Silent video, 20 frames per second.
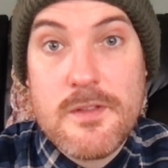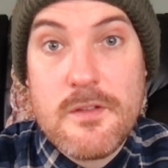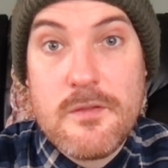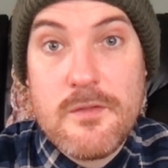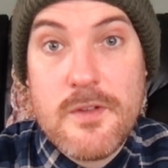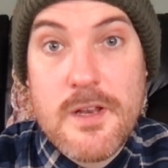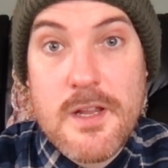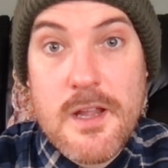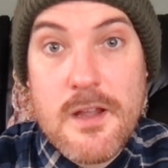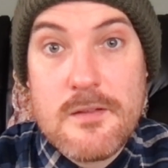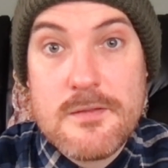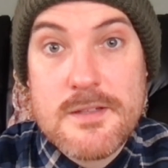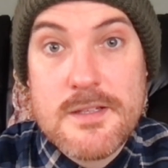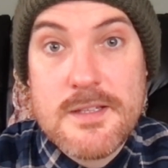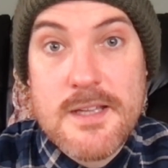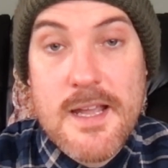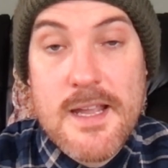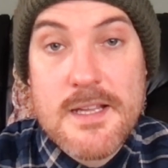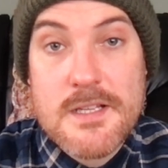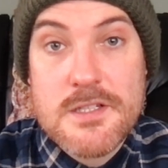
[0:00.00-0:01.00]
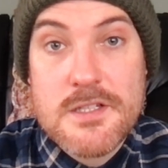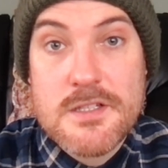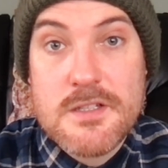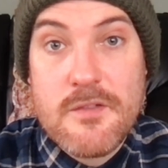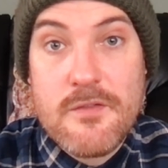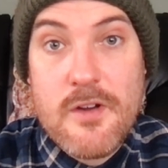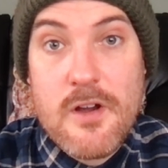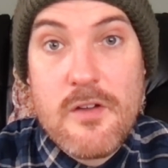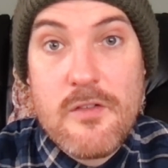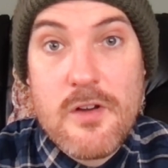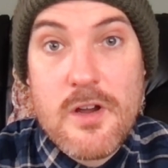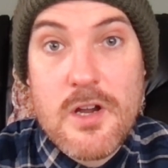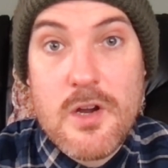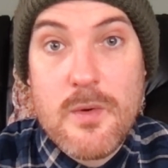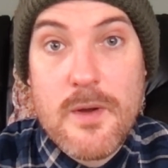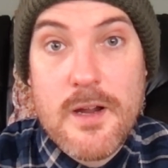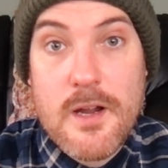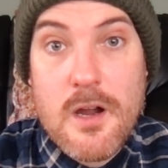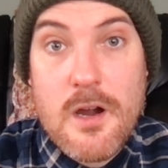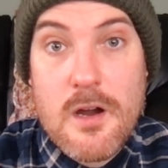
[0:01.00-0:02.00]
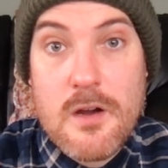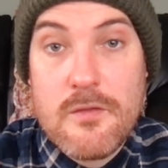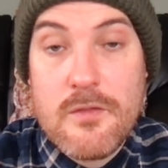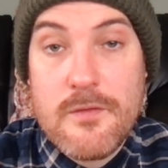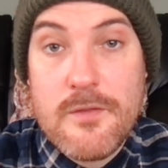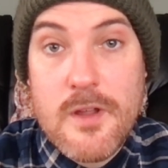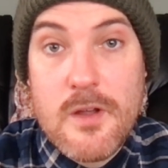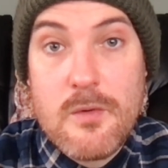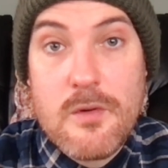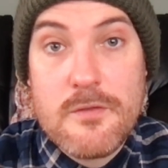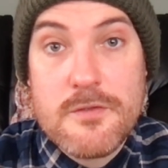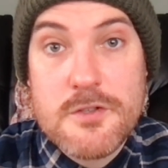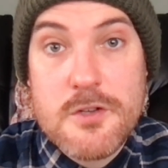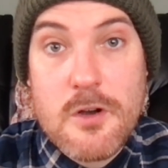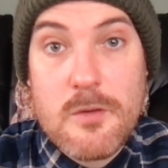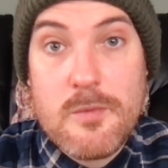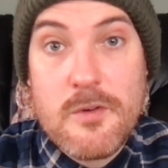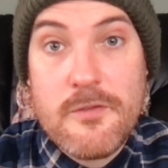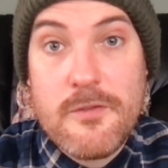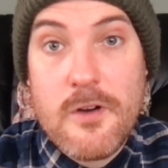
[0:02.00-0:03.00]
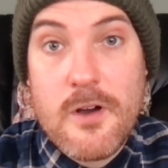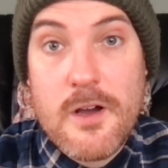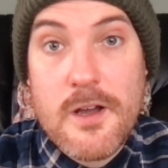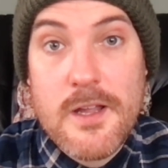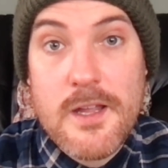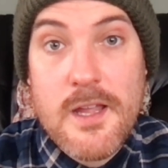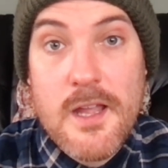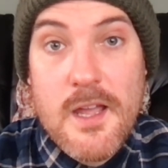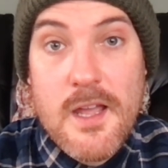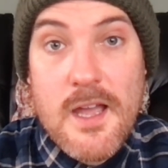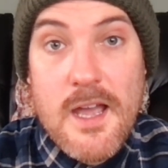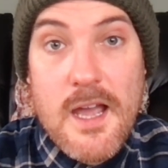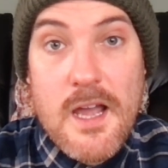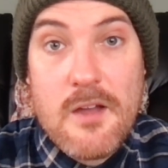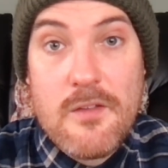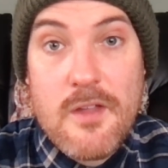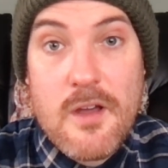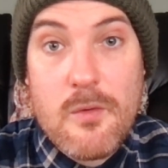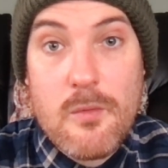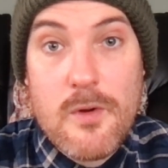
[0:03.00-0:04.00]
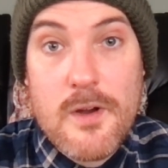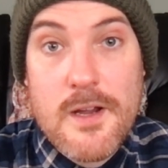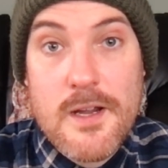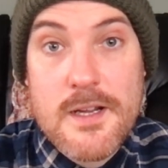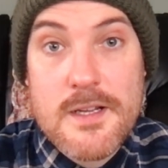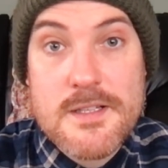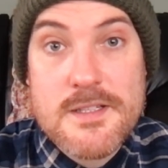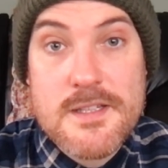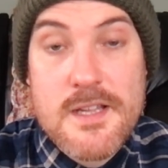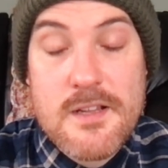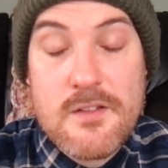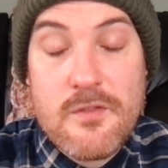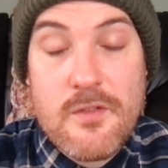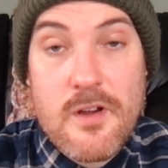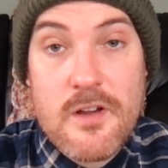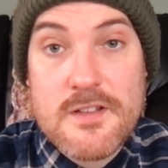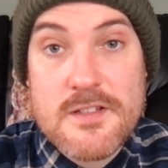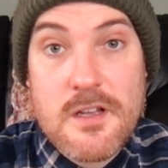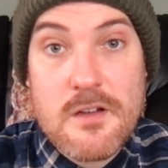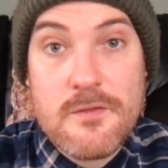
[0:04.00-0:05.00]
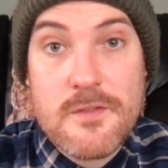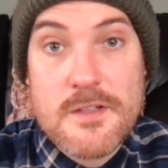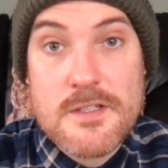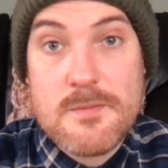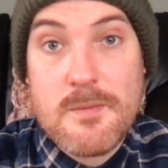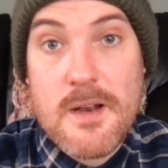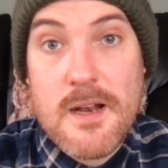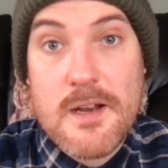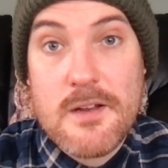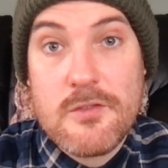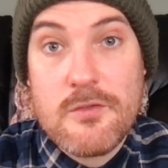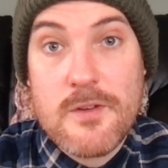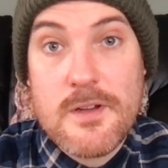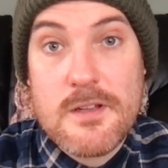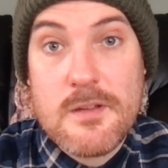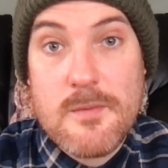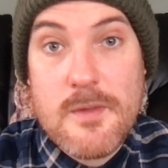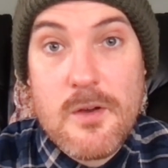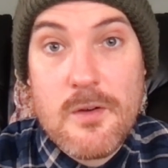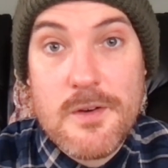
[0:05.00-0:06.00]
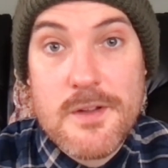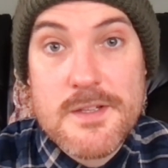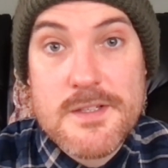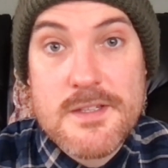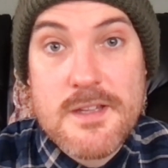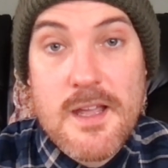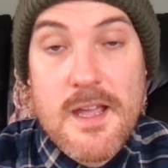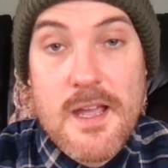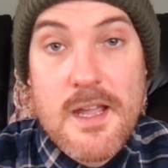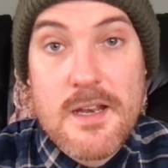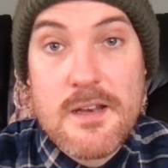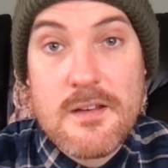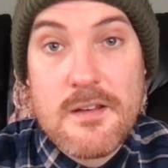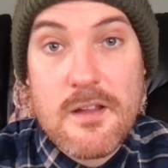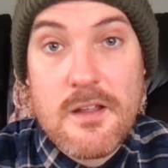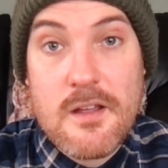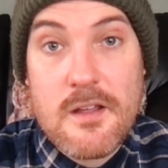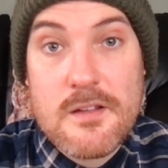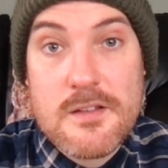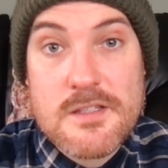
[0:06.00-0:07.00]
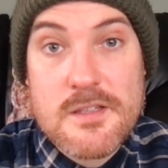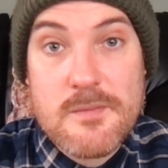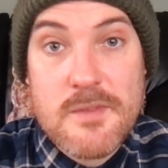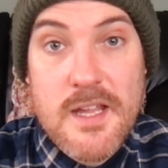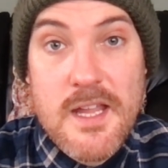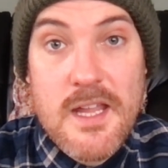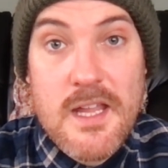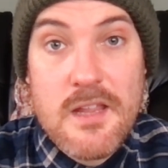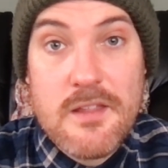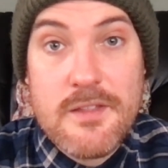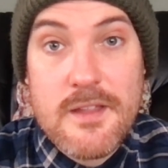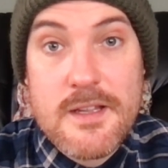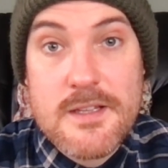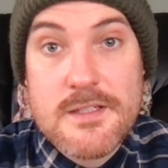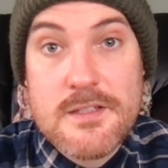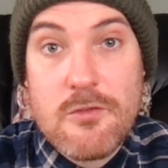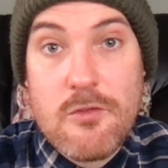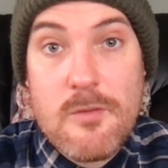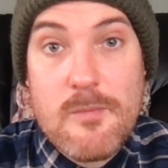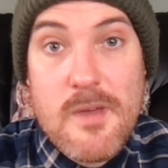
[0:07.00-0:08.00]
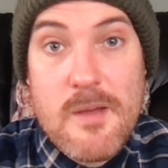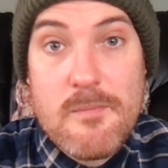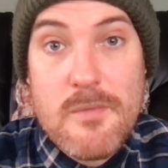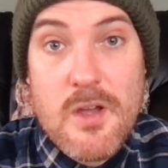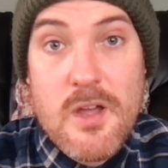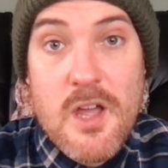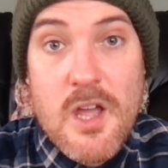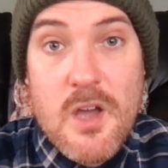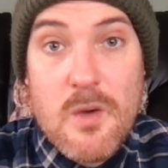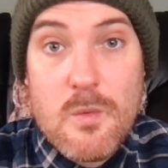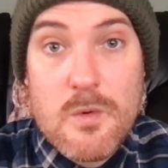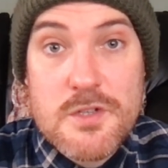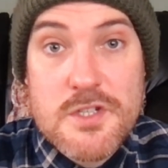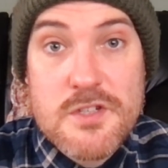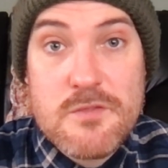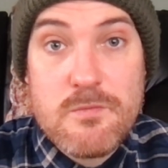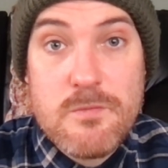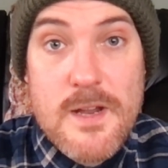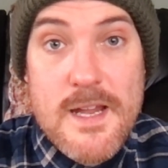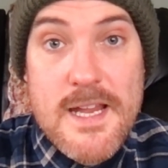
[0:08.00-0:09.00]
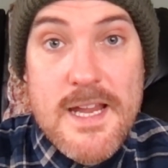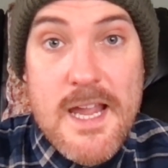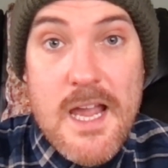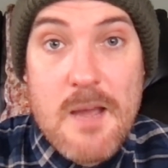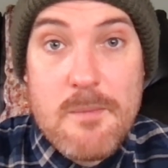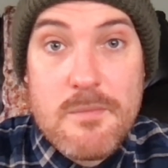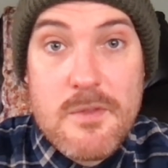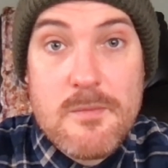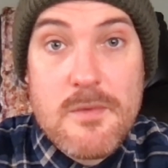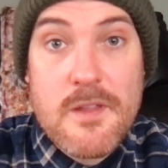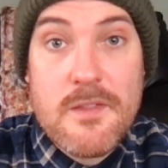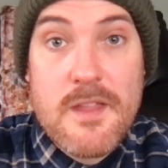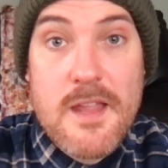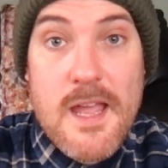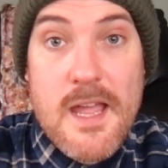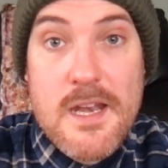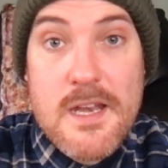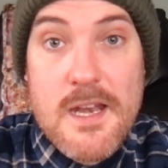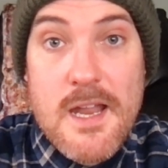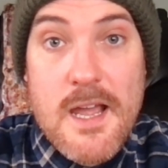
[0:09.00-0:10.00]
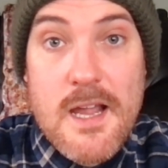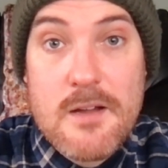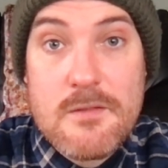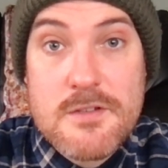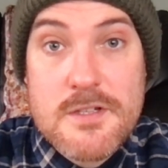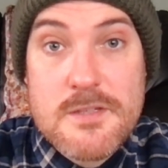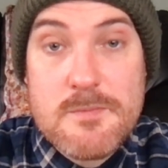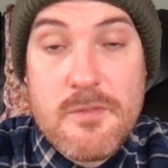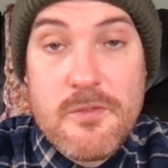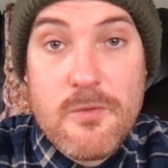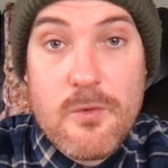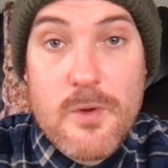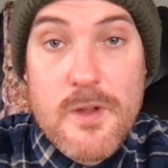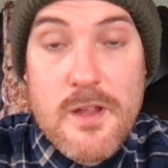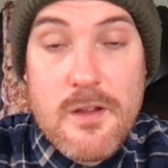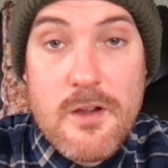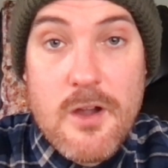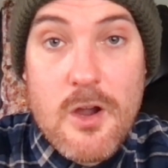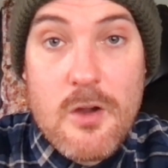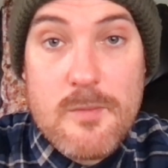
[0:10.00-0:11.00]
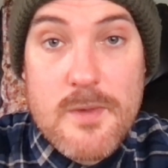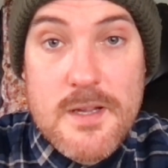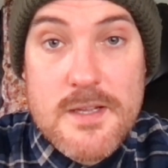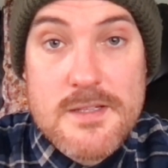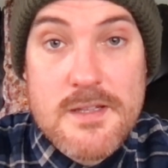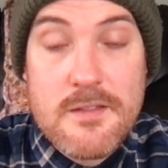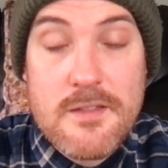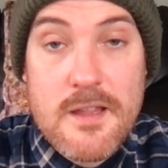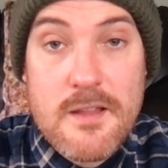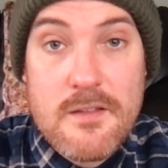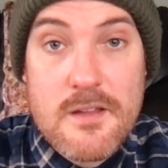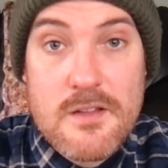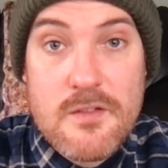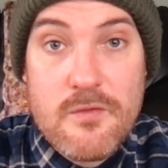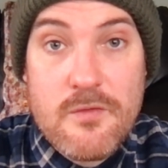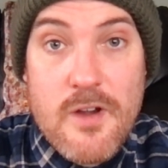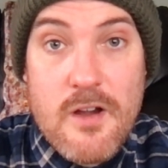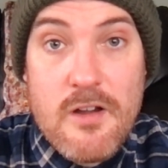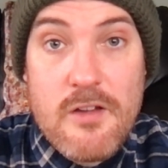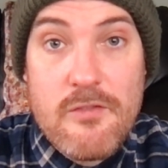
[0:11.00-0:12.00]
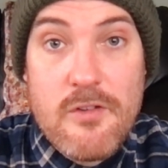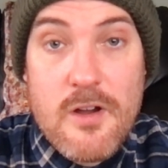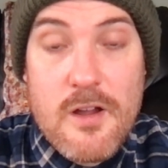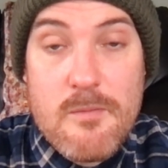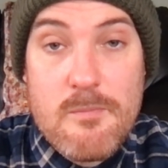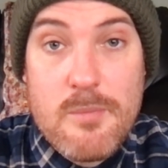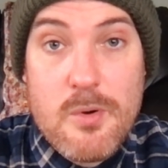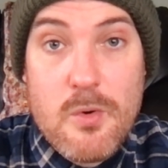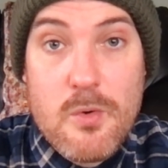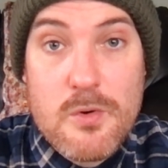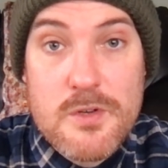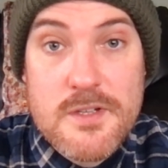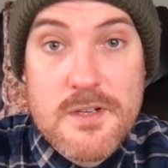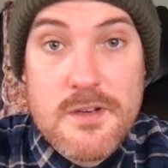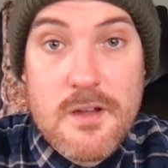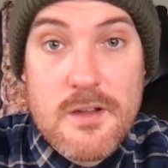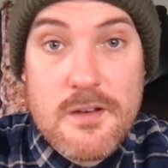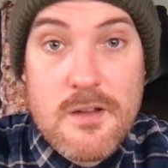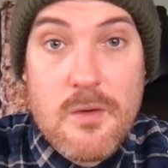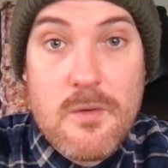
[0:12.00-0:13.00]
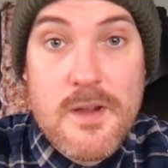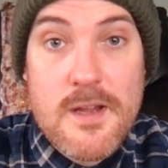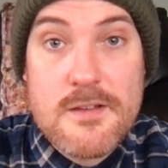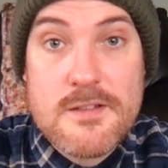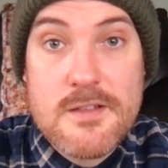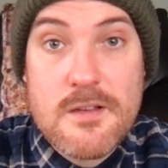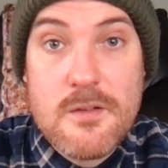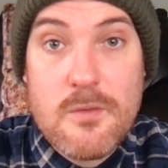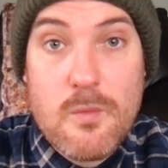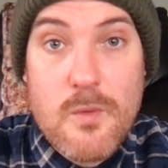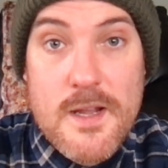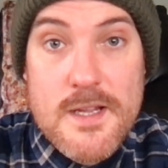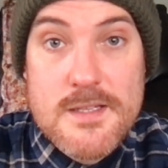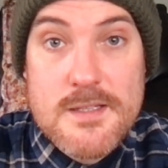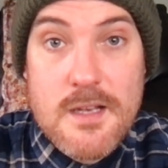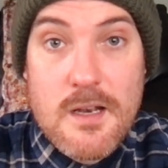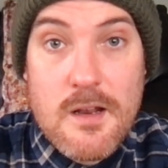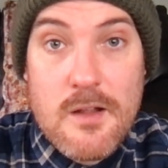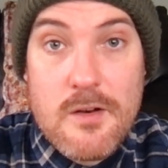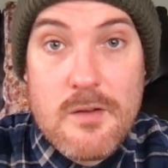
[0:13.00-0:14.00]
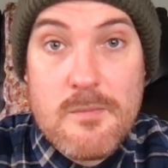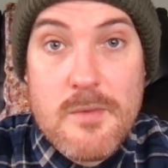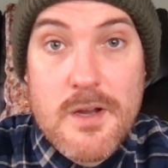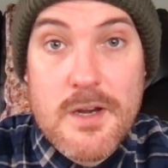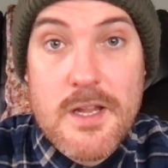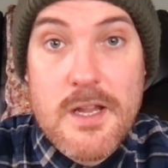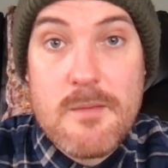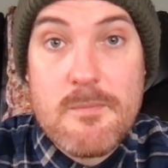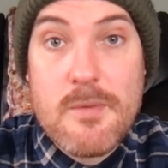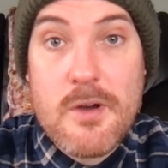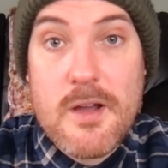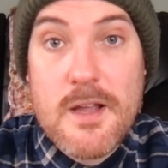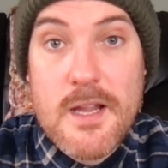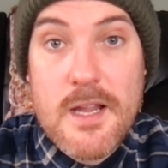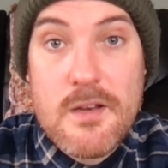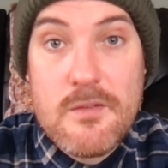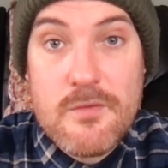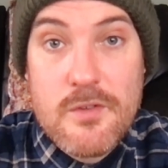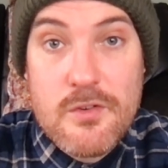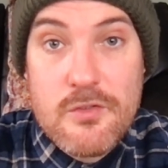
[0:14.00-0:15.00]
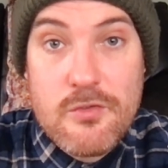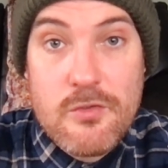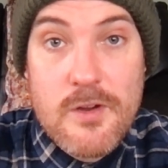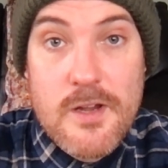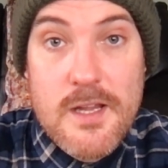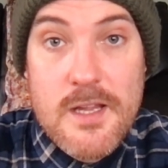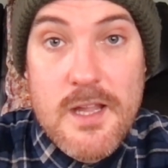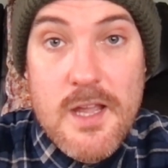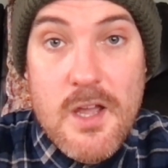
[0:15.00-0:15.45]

the video today. It's just a very, very quick overview of Shopify, how that works. It's very self-explanatory, to be honest, and some key things to remember. We'll just recap them at the end now, just before you go, because I think it's very, very important. I don't want you to waste a load of money in buying inventory